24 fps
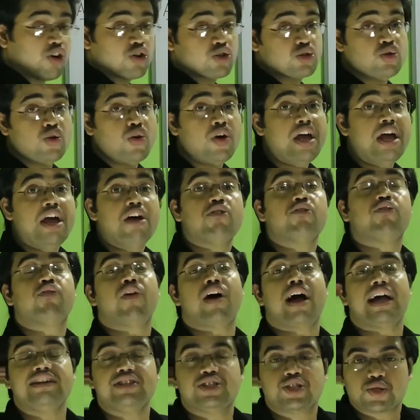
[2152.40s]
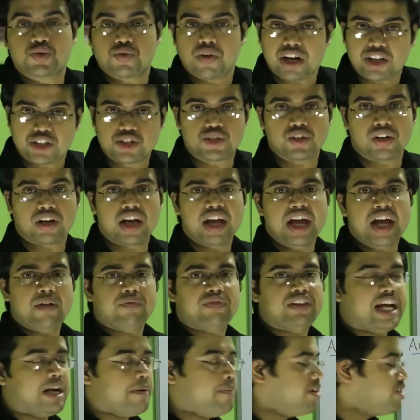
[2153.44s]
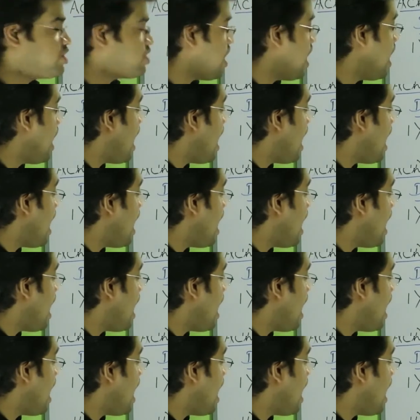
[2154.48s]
also fine structure. That means